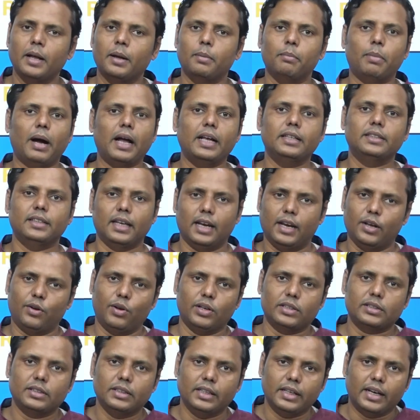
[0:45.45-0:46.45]
by
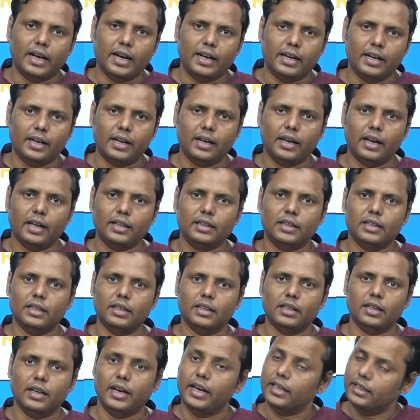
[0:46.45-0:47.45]
Seleucus Nicator
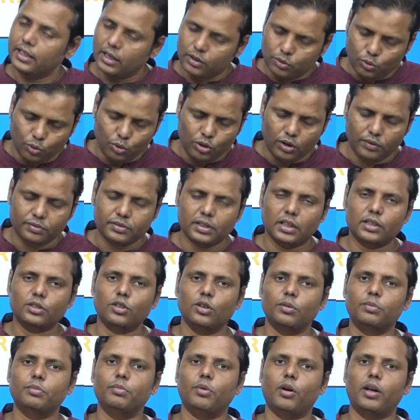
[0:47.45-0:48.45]
in the court of
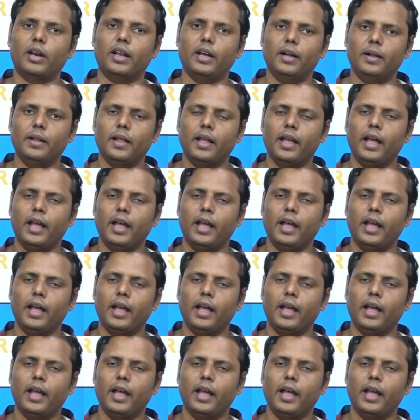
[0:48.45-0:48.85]
Chandragupta Maurya,